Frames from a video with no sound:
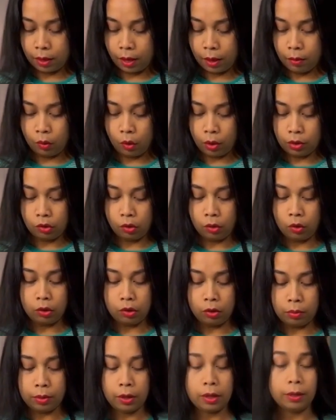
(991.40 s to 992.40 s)
I'm also
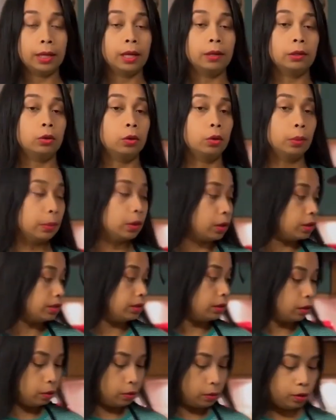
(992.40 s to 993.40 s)
going to bring that to a
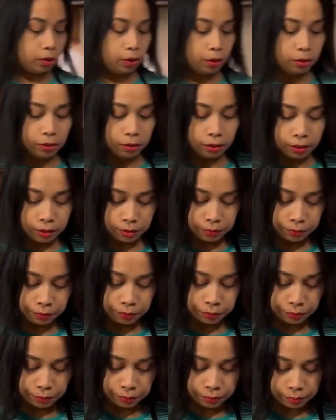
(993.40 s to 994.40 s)
boil.
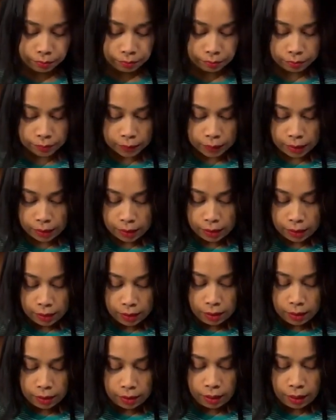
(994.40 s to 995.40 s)
In the
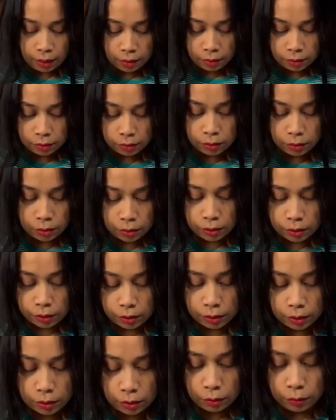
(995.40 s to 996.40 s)
meantime, I'm going
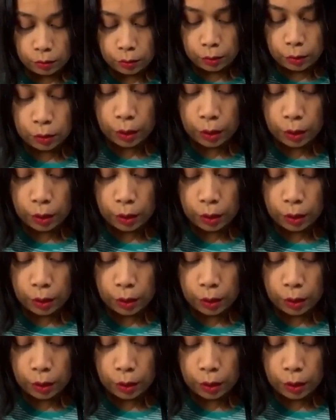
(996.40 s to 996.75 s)
to continue